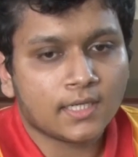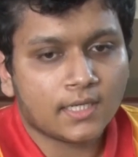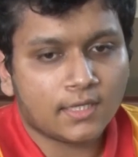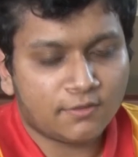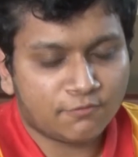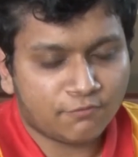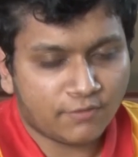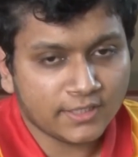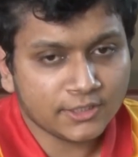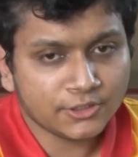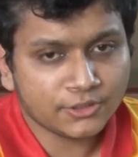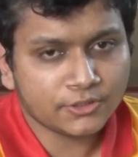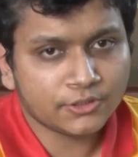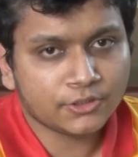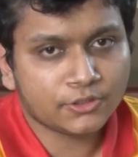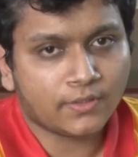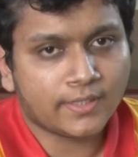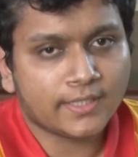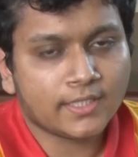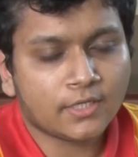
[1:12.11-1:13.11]
One should
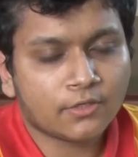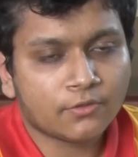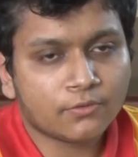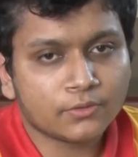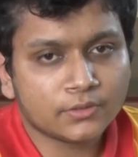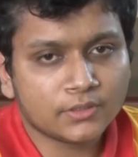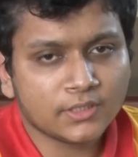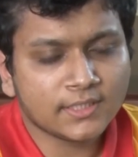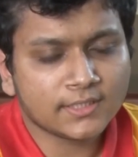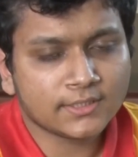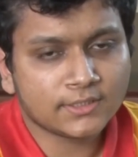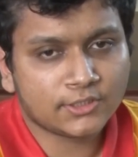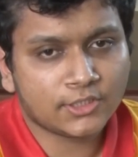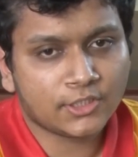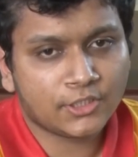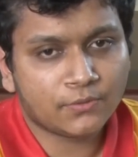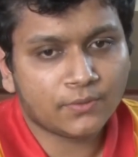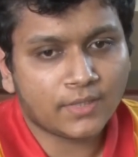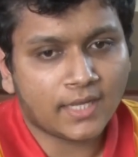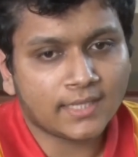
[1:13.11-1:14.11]
join a coaching
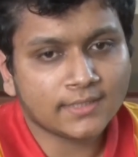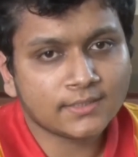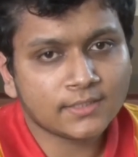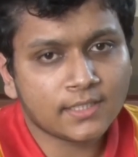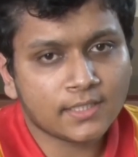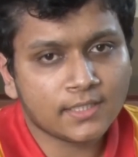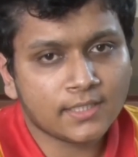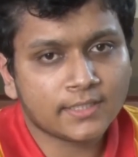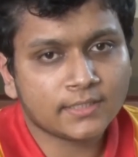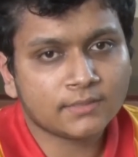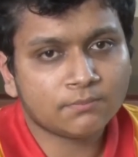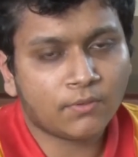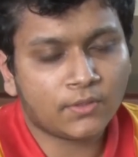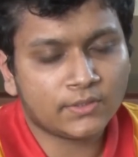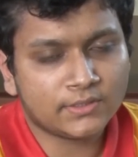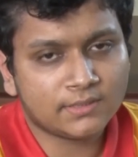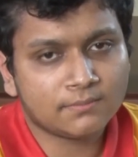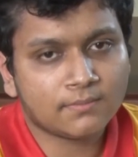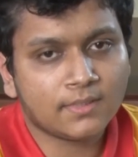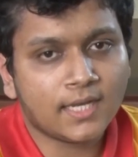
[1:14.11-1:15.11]
institute as early as
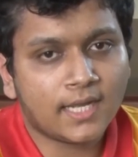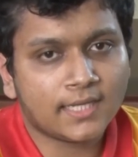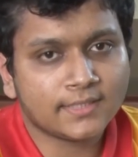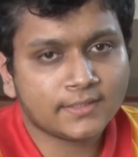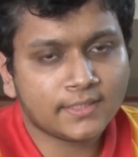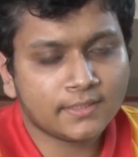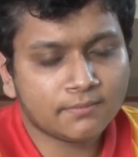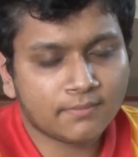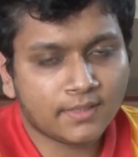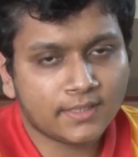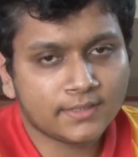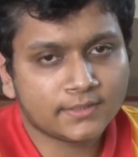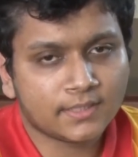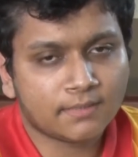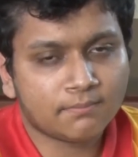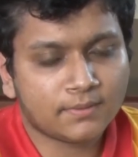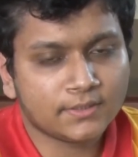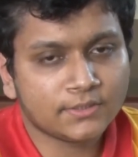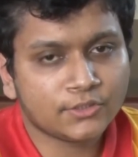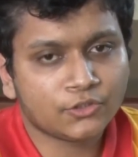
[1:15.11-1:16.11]
possible, as it builds
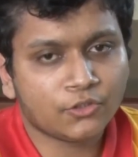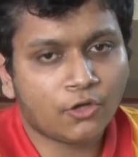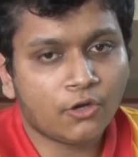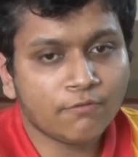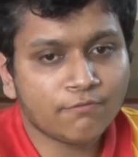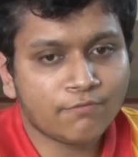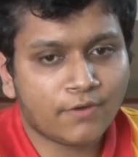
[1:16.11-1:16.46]
up a strong